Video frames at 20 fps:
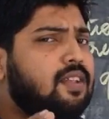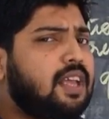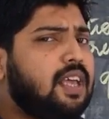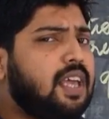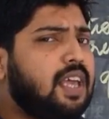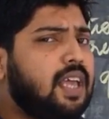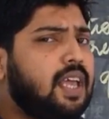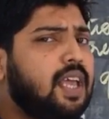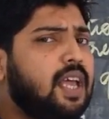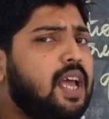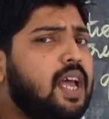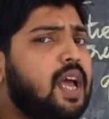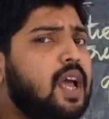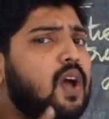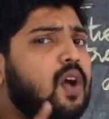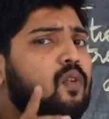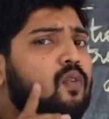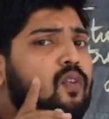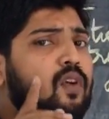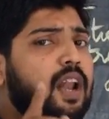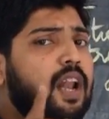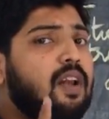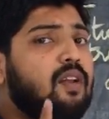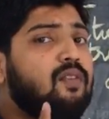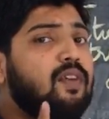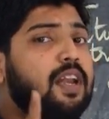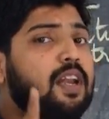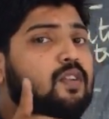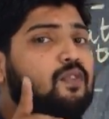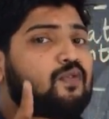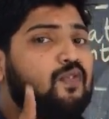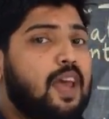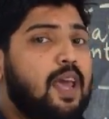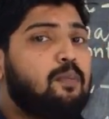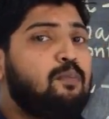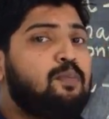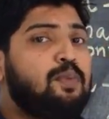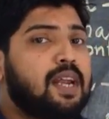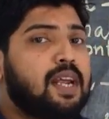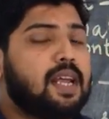the velvet
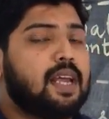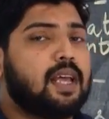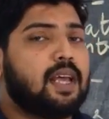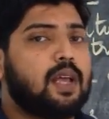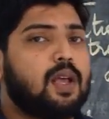fabric.